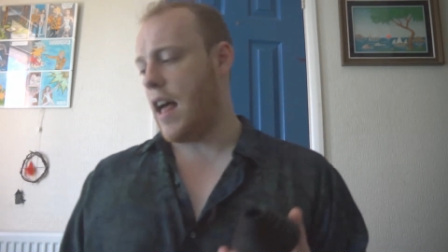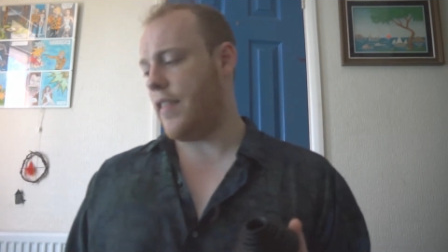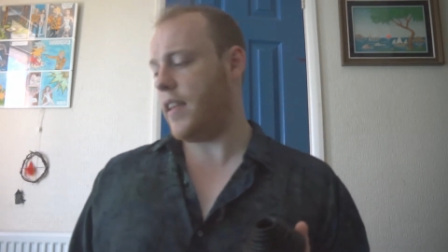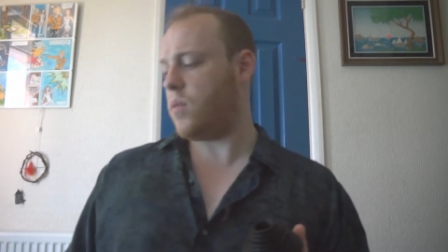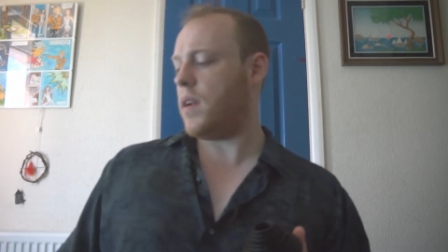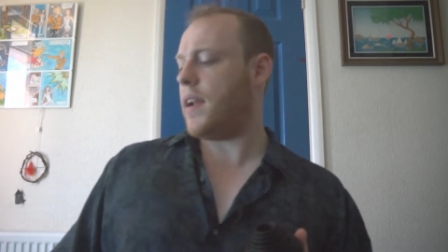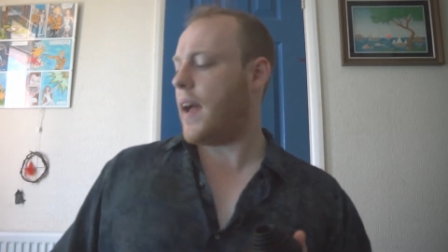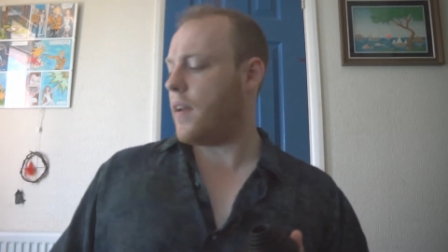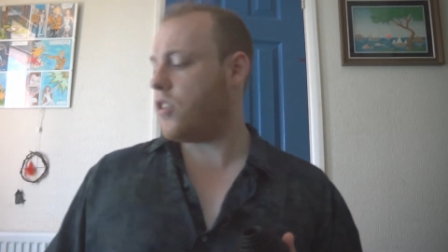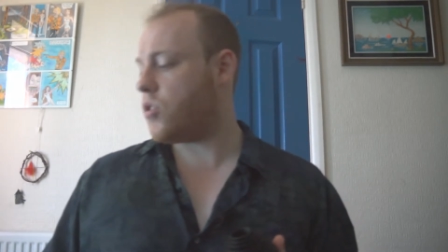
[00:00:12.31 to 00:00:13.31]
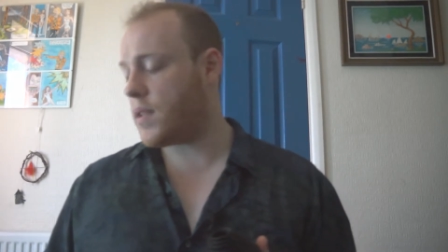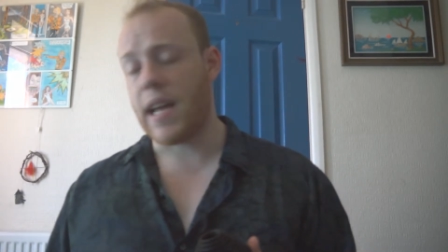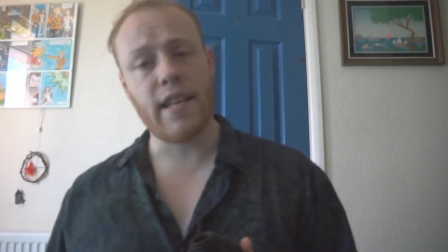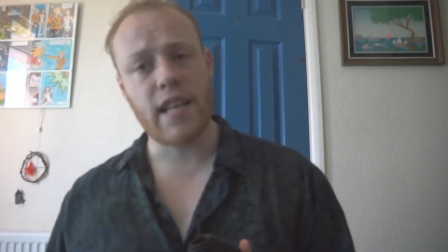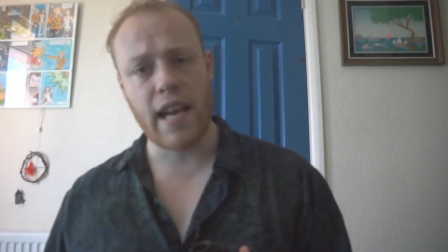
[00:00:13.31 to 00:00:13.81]
And these will allow you to
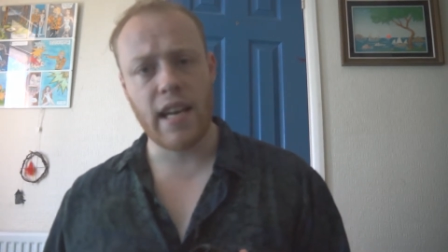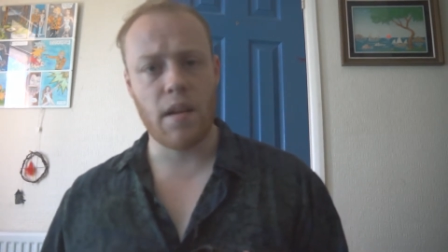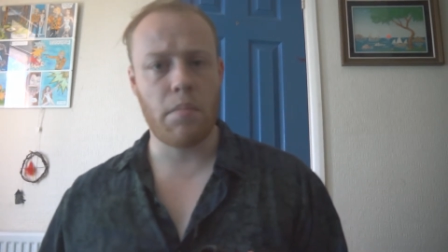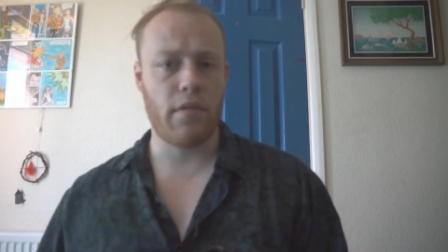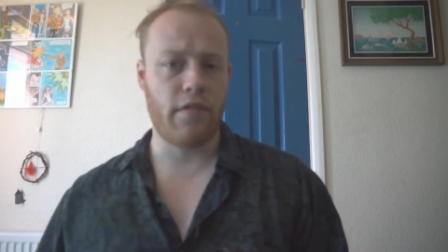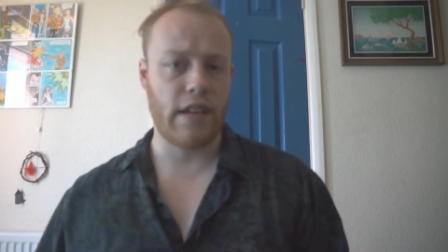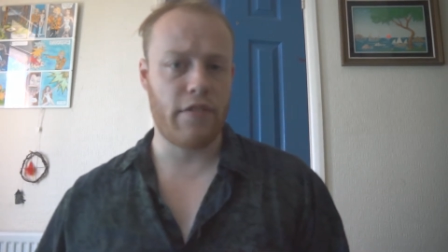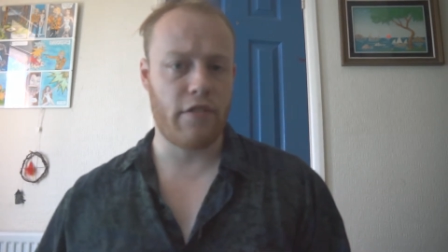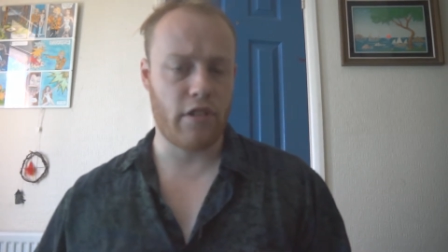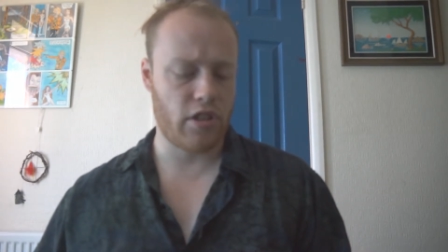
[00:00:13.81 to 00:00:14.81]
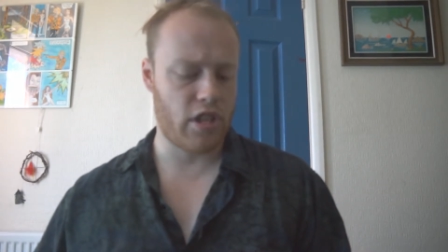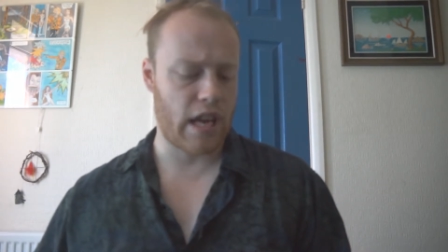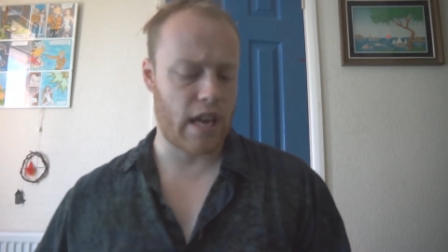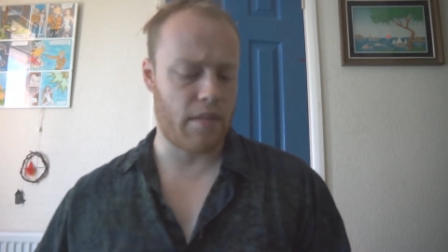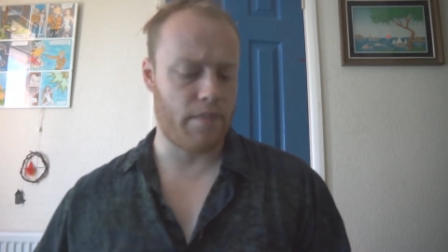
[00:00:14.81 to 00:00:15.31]
attach any number of different
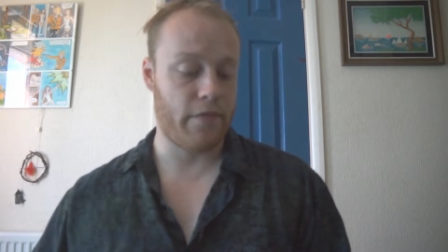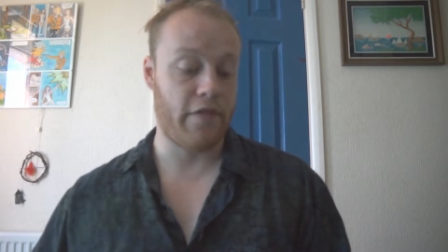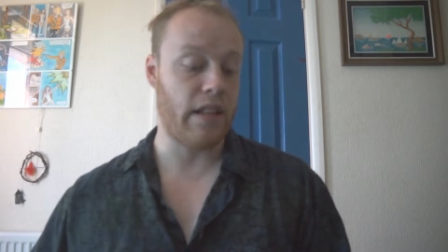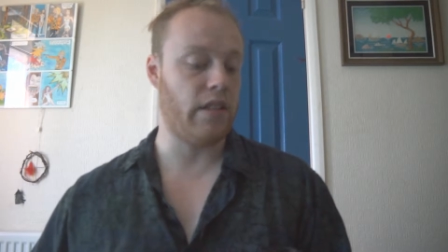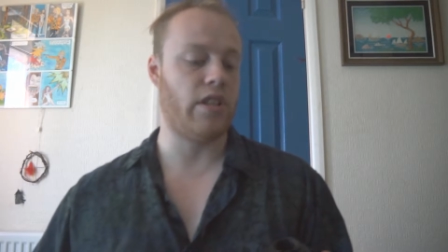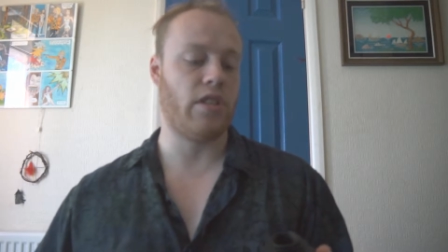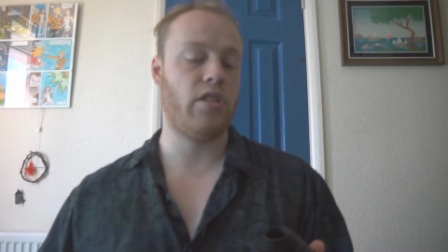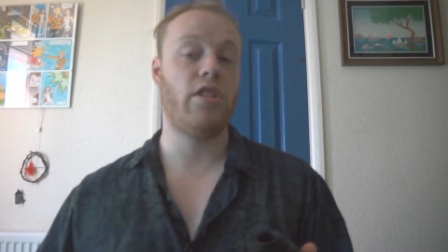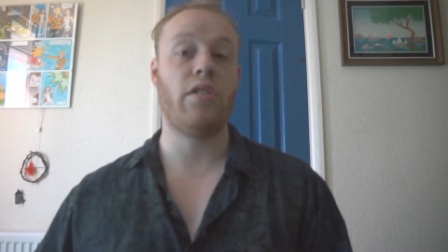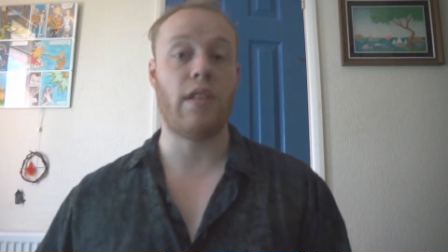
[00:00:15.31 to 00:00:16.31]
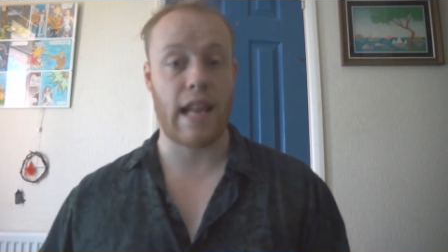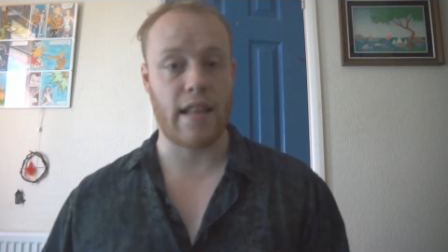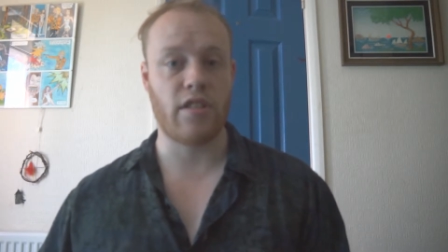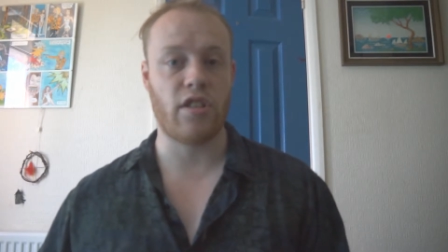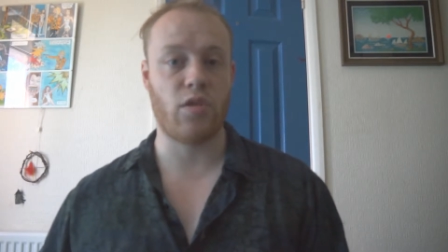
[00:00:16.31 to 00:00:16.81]
um, filters to the
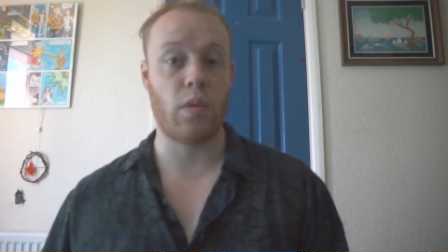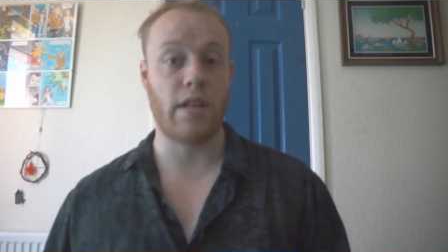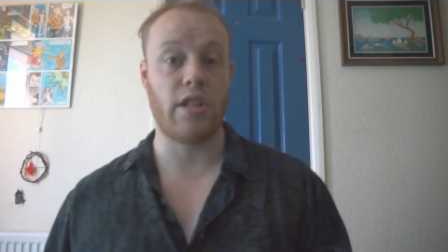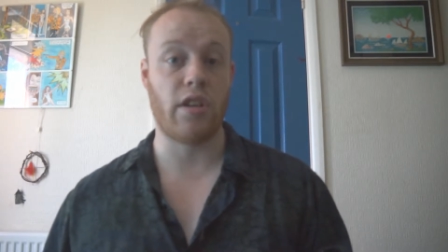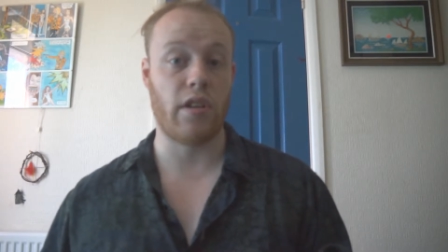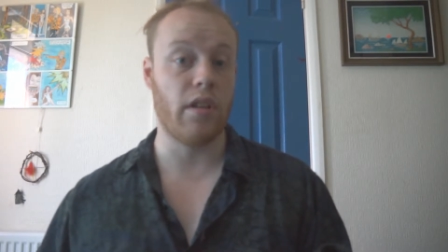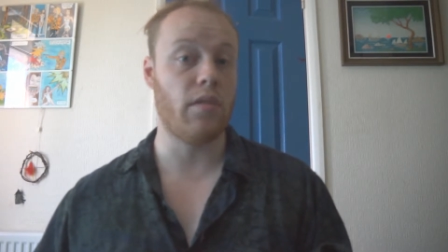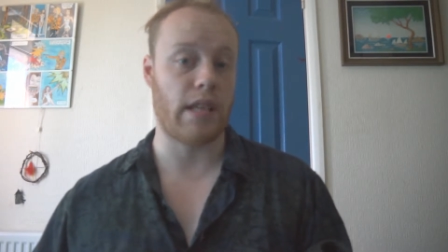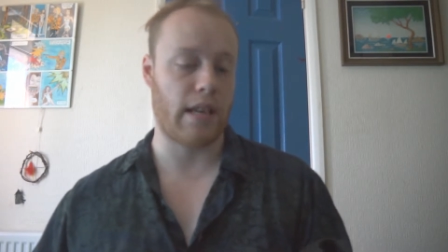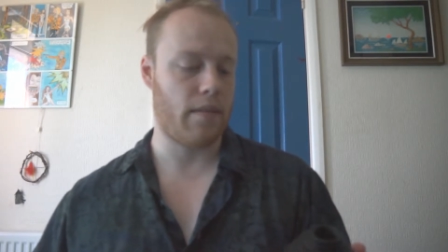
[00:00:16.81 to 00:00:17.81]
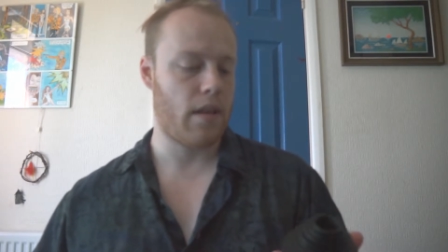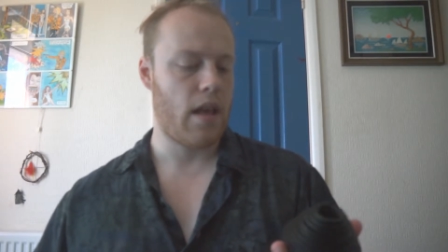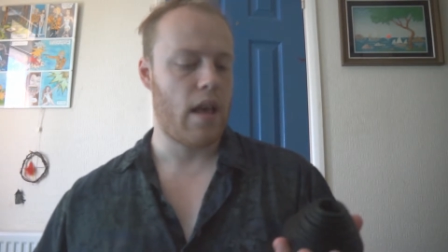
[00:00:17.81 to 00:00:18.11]
lenses which you're using.